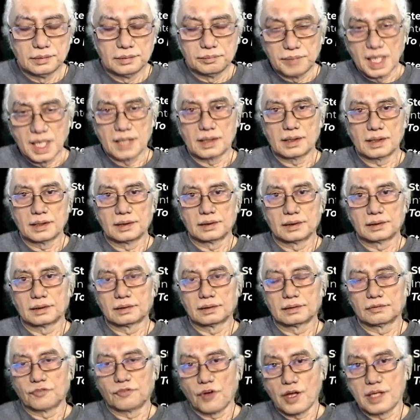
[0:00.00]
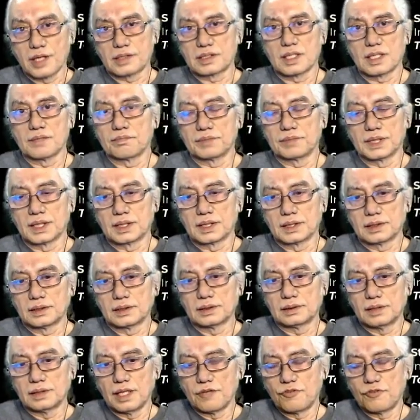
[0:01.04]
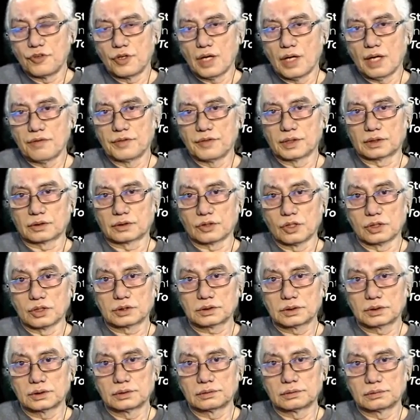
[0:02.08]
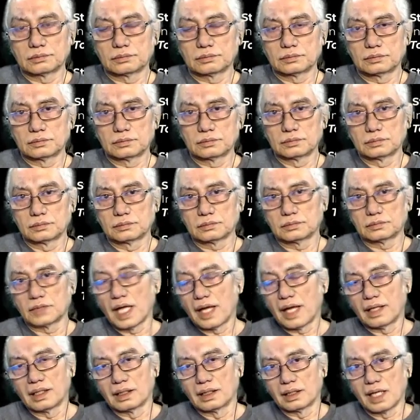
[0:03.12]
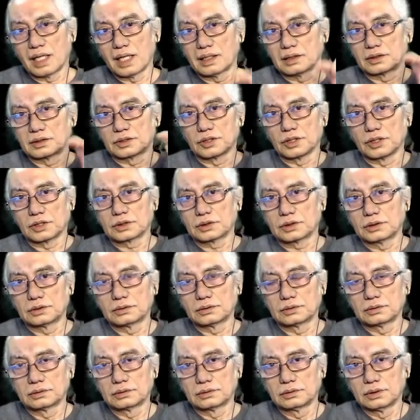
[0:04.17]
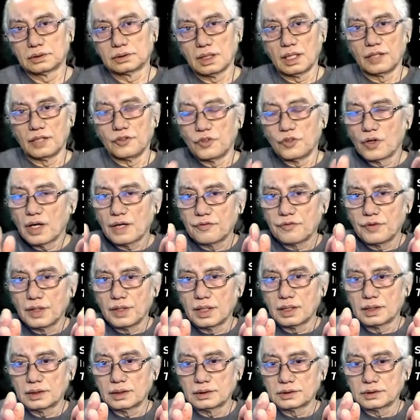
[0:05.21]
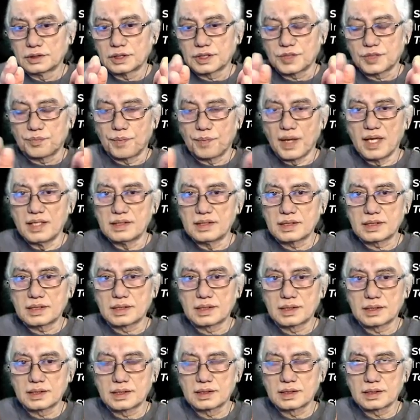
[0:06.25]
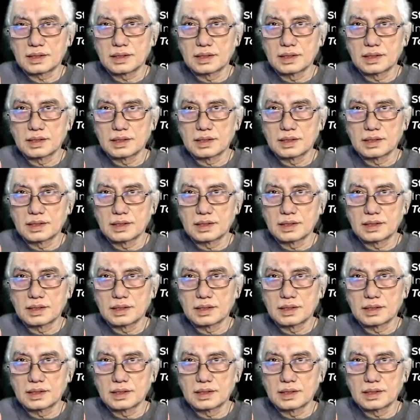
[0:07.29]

But for example, if you have a thought and another thought, you have a space